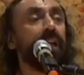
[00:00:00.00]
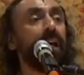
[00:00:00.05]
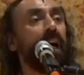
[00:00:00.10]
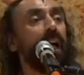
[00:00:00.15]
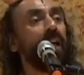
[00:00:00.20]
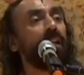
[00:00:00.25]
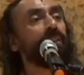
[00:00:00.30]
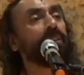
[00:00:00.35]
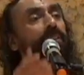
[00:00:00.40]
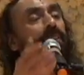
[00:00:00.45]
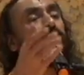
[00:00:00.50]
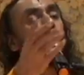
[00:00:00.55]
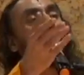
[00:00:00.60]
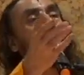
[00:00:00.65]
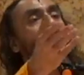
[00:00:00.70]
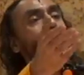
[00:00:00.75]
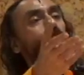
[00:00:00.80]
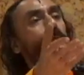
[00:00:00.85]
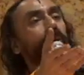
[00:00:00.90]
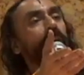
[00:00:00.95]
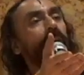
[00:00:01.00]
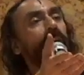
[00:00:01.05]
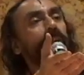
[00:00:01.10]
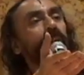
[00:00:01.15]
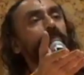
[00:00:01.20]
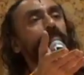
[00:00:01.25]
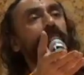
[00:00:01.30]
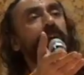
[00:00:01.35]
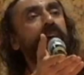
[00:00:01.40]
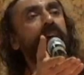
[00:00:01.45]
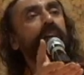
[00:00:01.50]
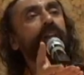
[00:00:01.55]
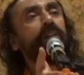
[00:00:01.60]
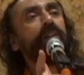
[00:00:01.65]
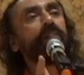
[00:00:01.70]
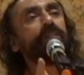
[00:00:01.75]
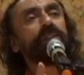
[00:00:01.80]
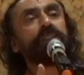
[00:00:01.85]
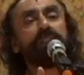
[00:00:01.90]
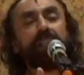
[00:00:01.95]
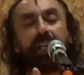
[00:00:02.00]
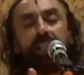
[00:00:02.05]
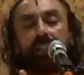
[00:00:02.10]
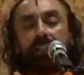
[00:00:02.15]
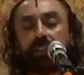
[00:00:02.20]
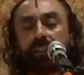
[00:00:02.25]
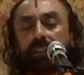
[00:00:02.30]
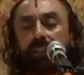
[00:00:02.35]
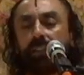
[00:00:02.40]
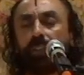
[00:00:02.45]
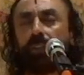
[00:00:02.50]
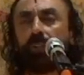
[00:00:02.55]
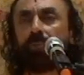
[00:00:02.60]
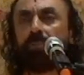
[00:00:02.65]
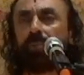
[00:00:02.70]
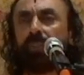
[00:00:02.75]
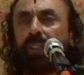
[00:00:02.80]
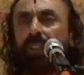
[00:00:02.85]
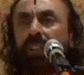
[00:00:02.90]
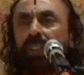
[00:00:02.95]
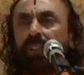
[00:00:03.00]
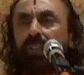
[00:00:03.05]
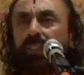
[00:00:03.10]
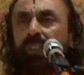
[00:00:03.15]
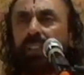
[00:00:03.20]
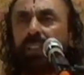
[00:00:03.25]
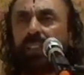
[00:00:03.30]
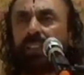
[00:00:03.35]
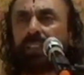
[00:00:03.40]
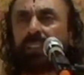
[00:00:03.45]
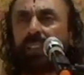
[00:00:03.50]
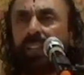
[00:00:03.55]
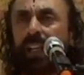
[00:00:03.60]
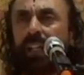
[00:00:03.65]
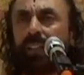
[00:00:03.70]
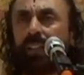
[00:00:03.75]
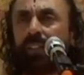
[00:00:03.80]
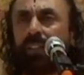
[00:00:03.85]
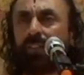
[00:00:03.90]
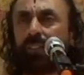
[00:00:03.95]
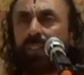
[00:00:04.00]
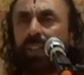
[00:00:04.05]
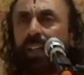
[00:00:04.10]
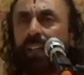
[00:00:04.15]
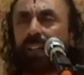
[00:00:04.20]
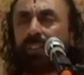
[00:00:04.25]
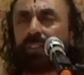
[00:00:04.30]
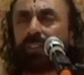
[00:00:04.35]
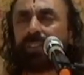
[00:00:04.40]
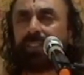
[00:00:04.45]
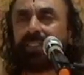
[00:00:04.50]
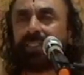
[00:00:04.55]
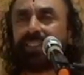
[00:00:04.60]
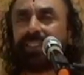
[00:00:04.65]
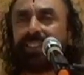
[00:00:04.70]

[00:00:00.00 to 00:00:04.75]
I said, you are a man of science and you believe these kind of things.